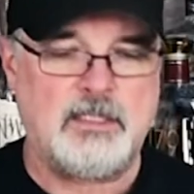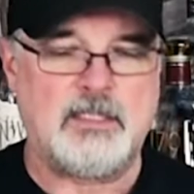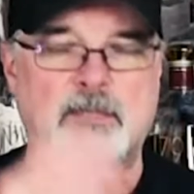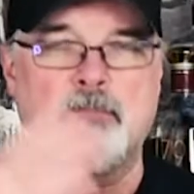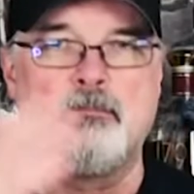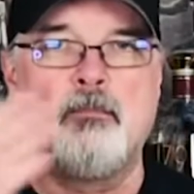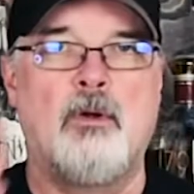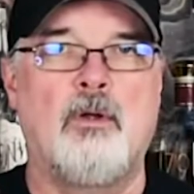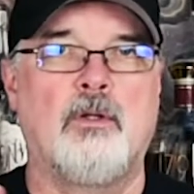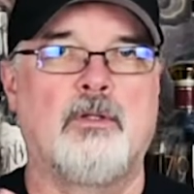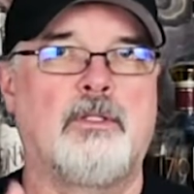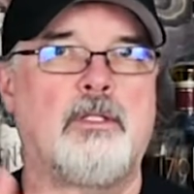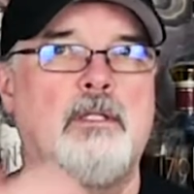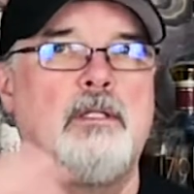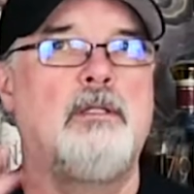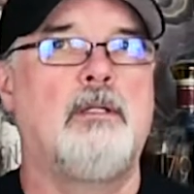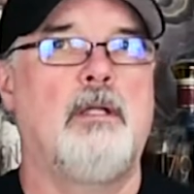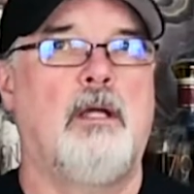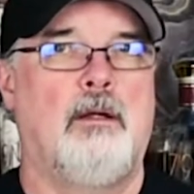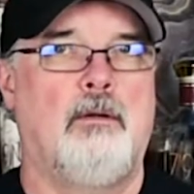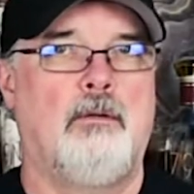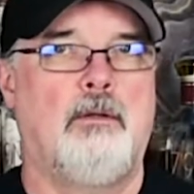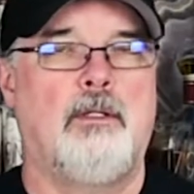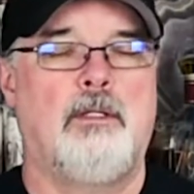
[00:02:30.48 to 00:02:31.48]
is
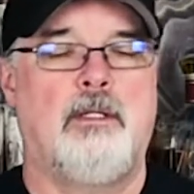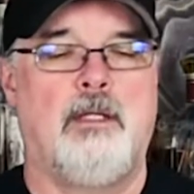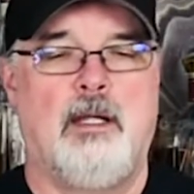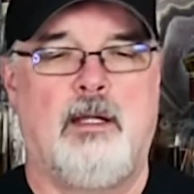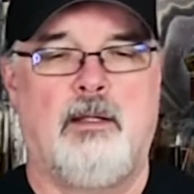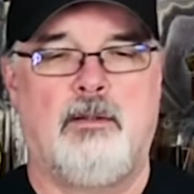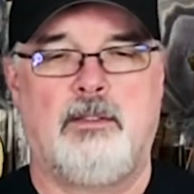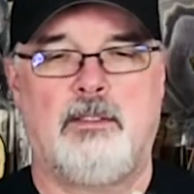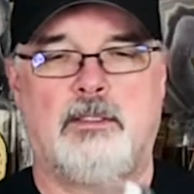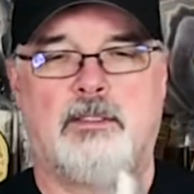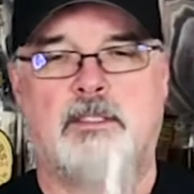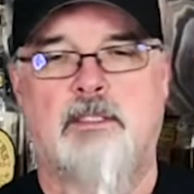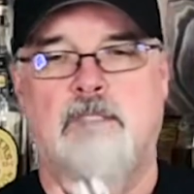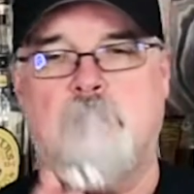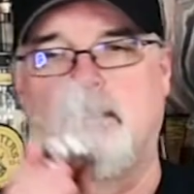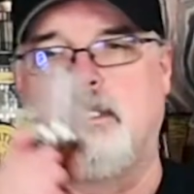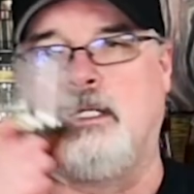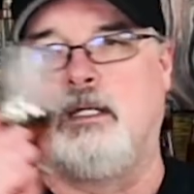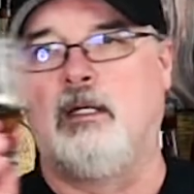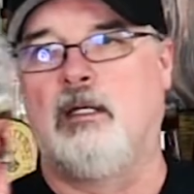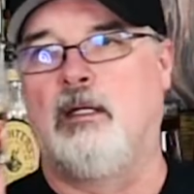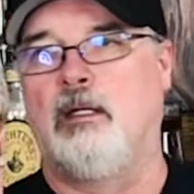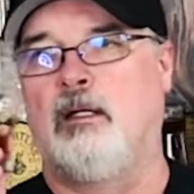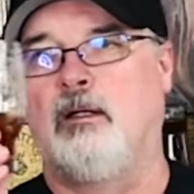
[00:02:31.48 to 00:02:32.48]
multi-noted now. This is
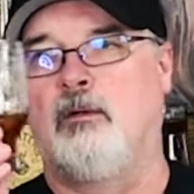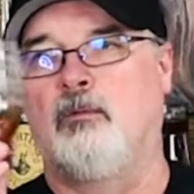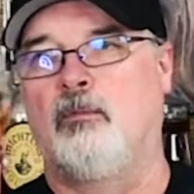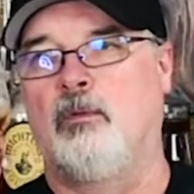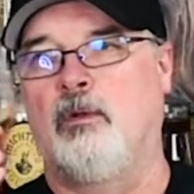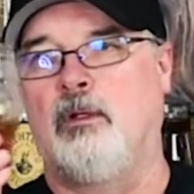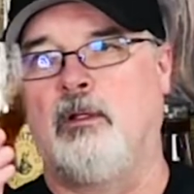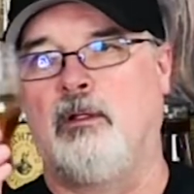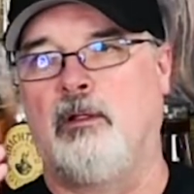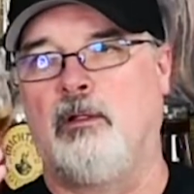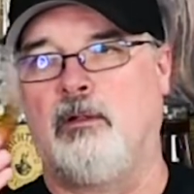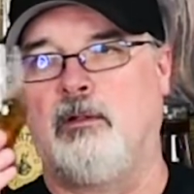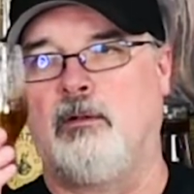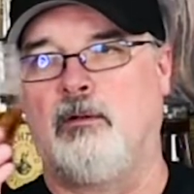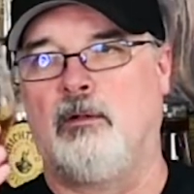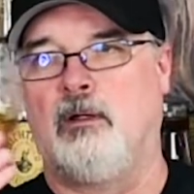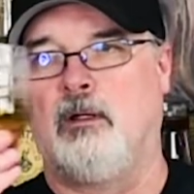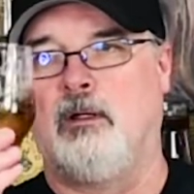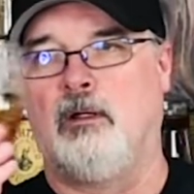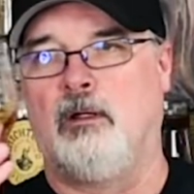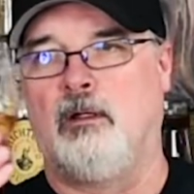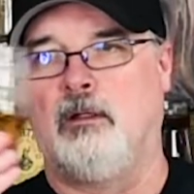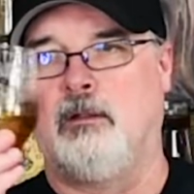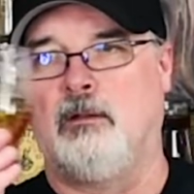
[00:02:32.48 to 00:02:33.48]
a really
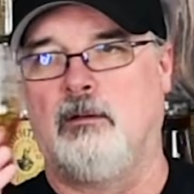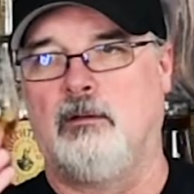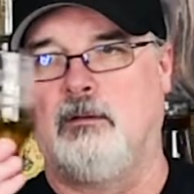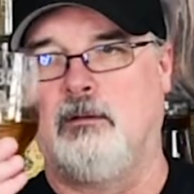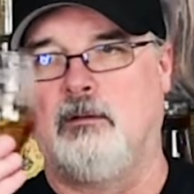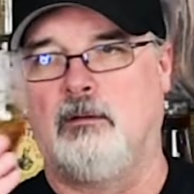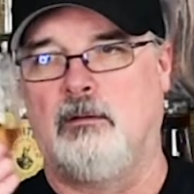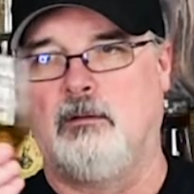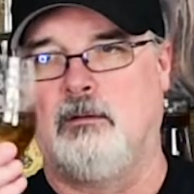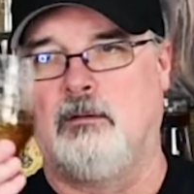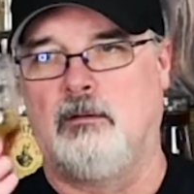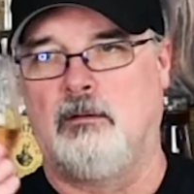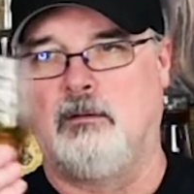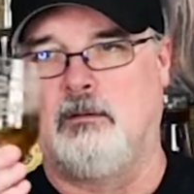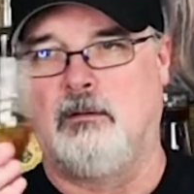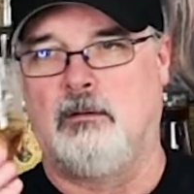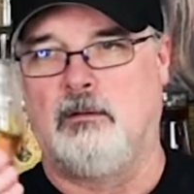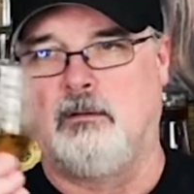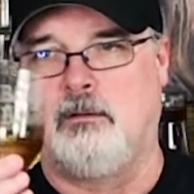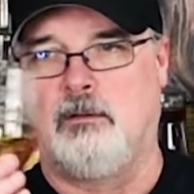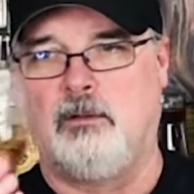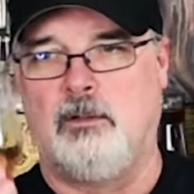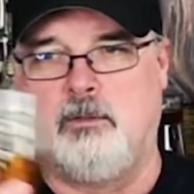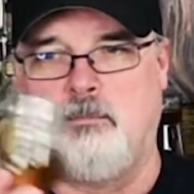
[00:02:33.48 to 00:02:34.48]

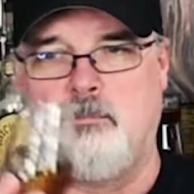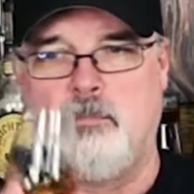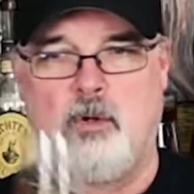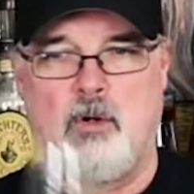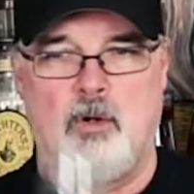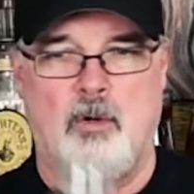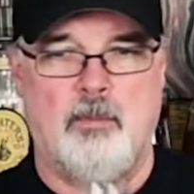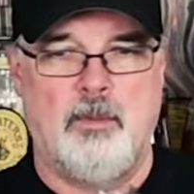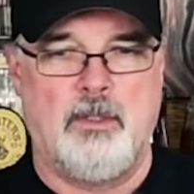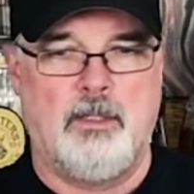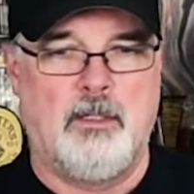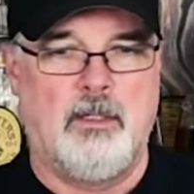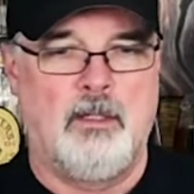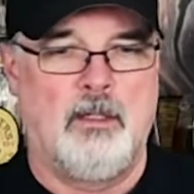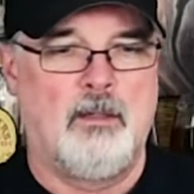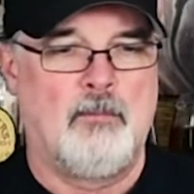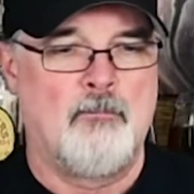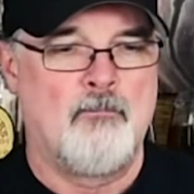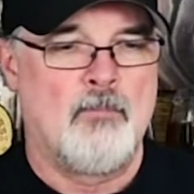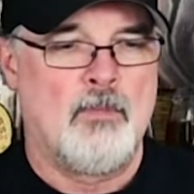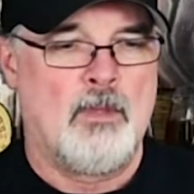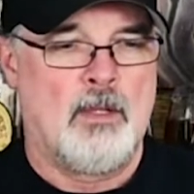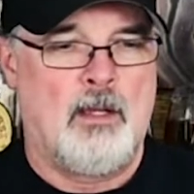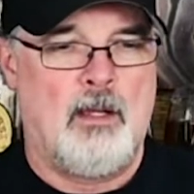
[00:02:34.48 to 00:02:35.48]
good bourbon.
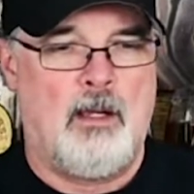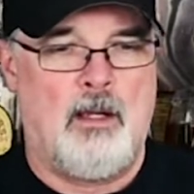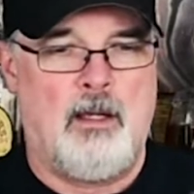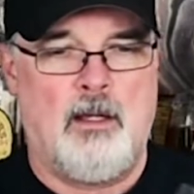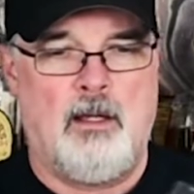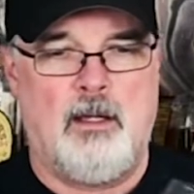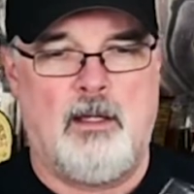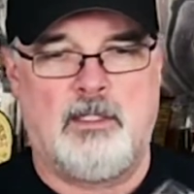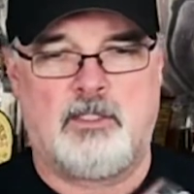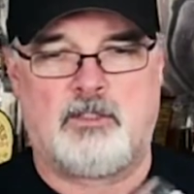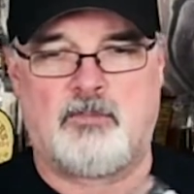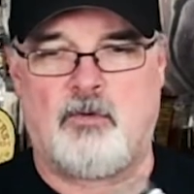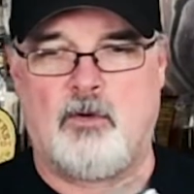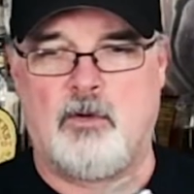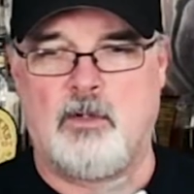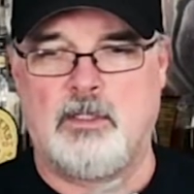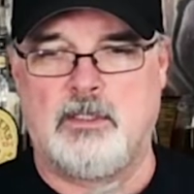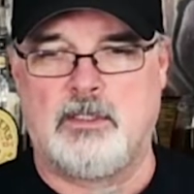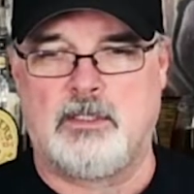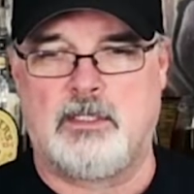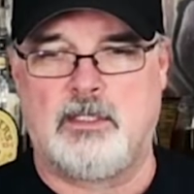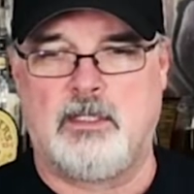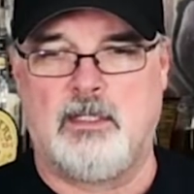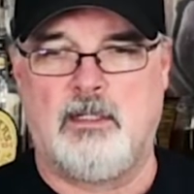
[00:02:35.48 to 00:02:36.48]
As far
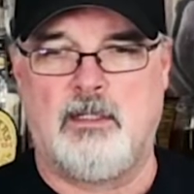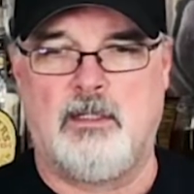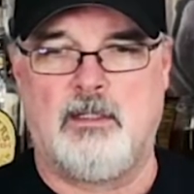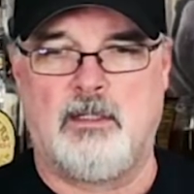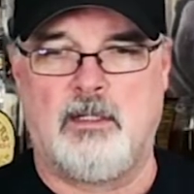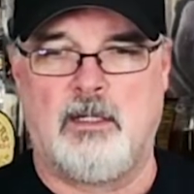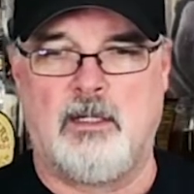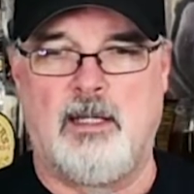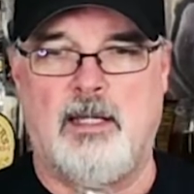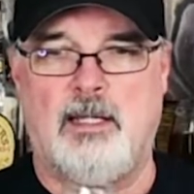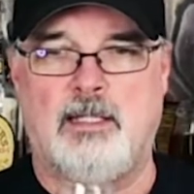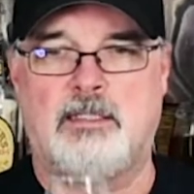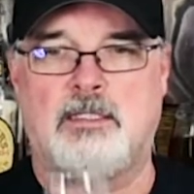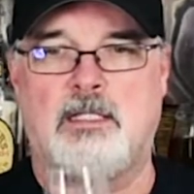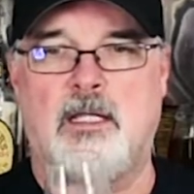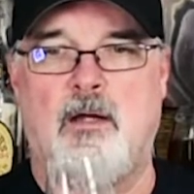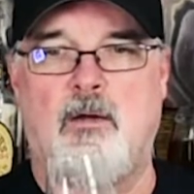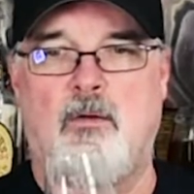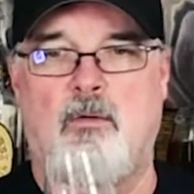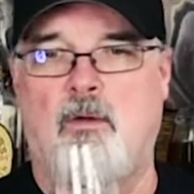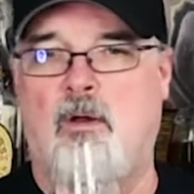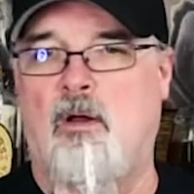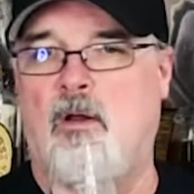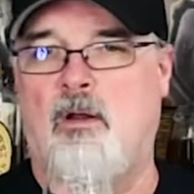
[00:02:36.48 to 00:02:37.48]
as the legs
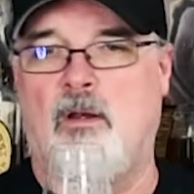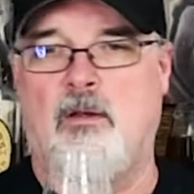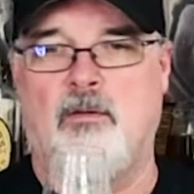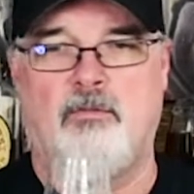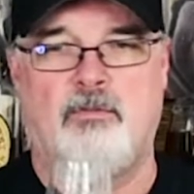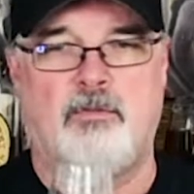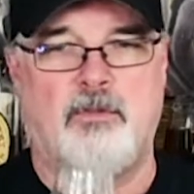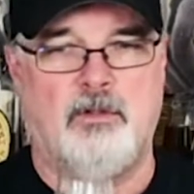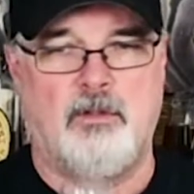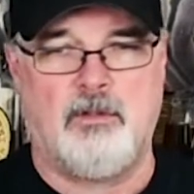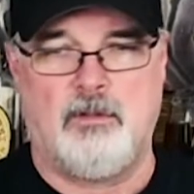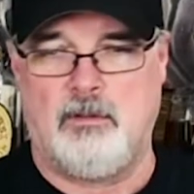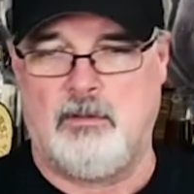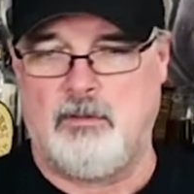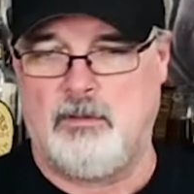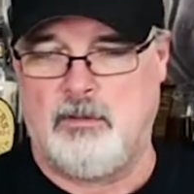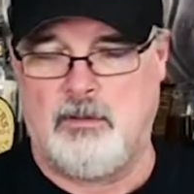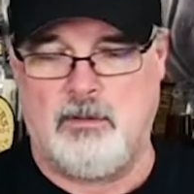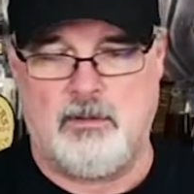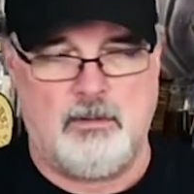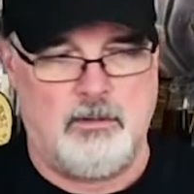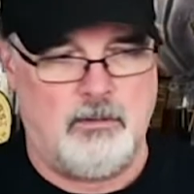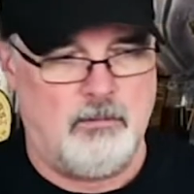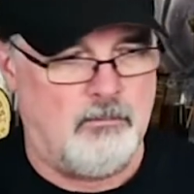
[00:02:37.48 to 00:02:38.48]
go, all of
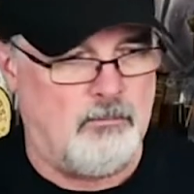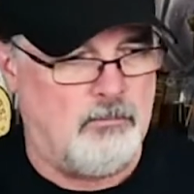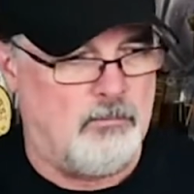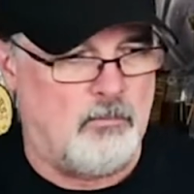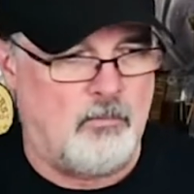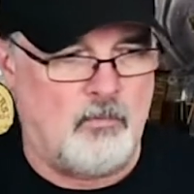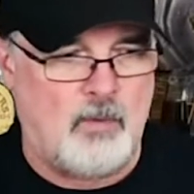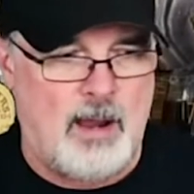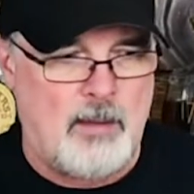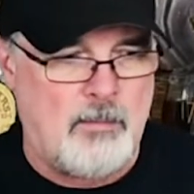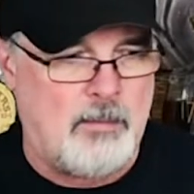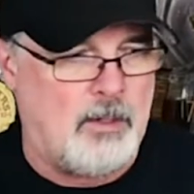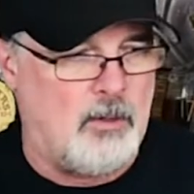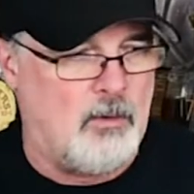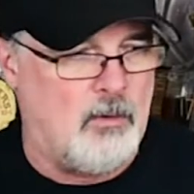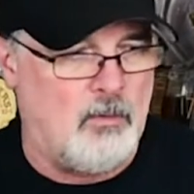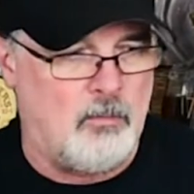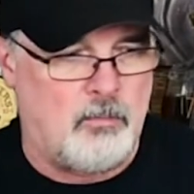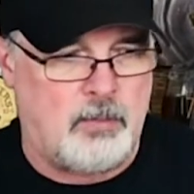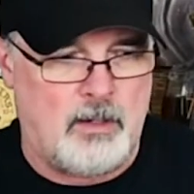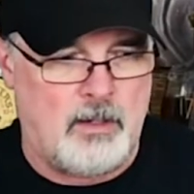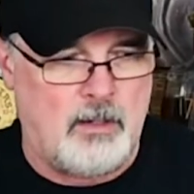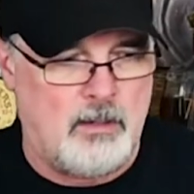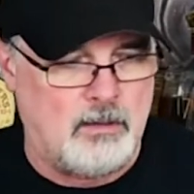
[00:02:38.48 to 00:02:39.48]
the Rabbit Hole
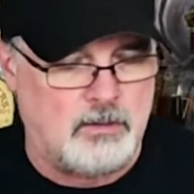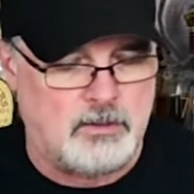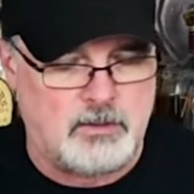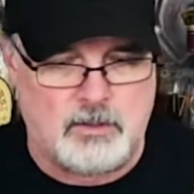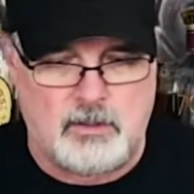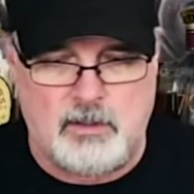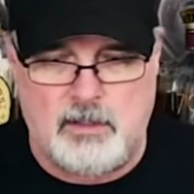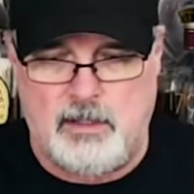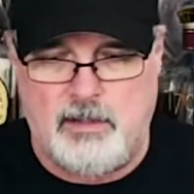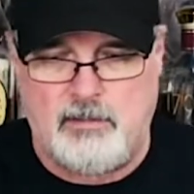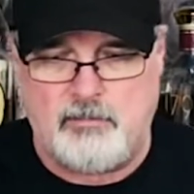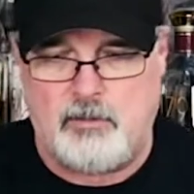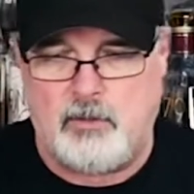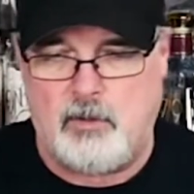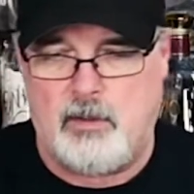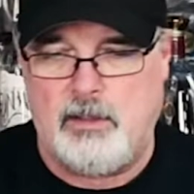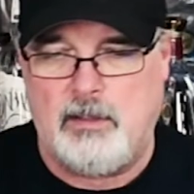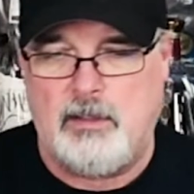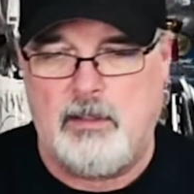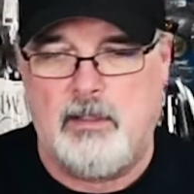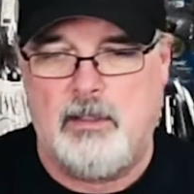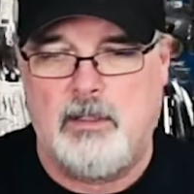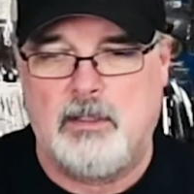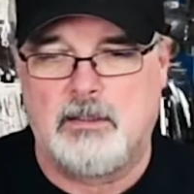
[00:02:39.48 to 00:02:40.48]
products are going to have
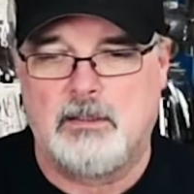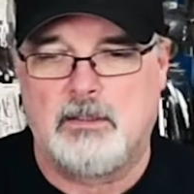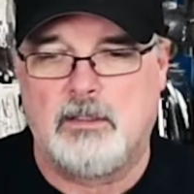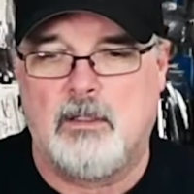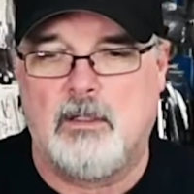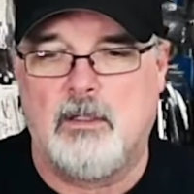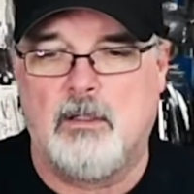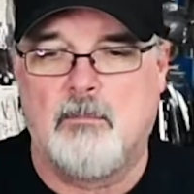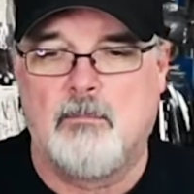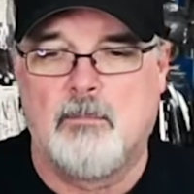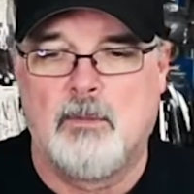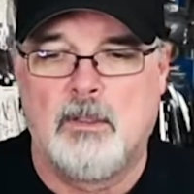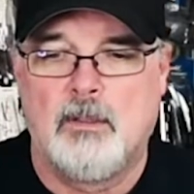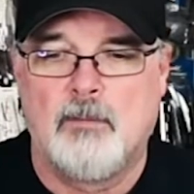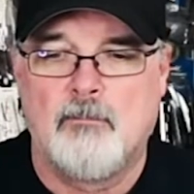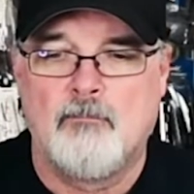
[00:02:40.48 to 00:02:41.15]
great legs on them.